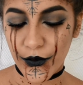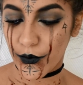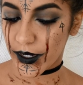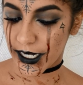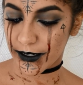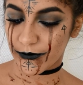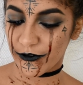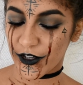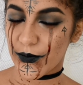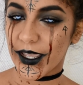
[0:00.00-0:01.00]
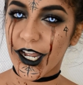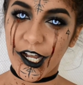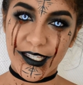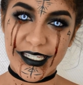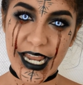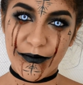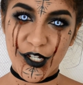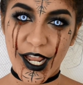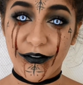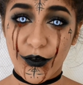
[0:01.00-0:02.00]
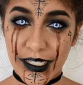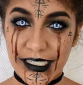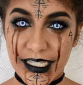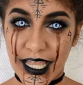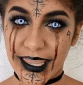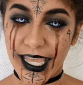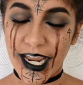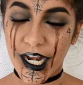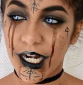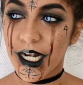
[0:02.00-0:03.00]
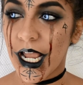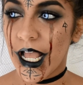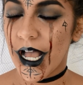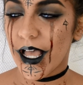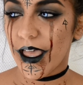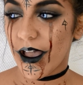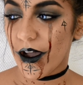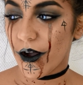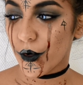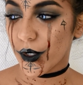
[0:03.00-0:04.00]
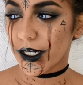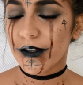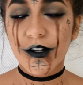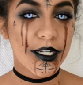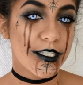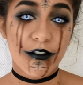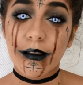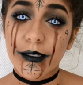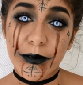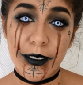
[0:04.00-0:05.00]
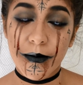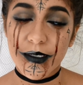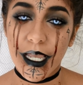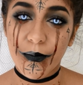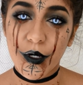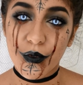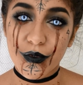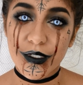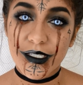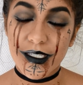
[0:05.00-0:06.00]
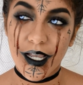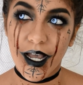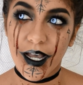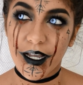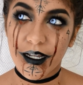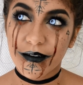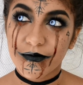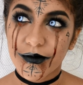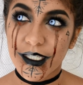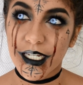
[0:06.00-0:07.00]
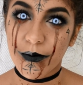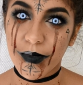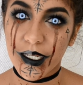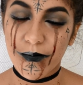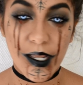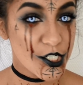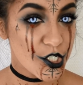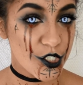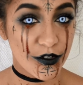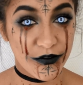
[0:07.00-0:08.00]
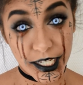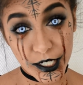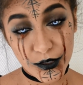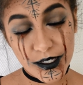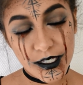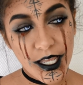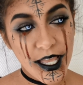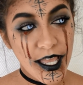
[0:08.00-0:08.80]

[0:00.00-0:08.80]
what I'm filming on Snapchat if you want to see that there, or even on Instagram. Sometimes I post sneak peek pictures or videos.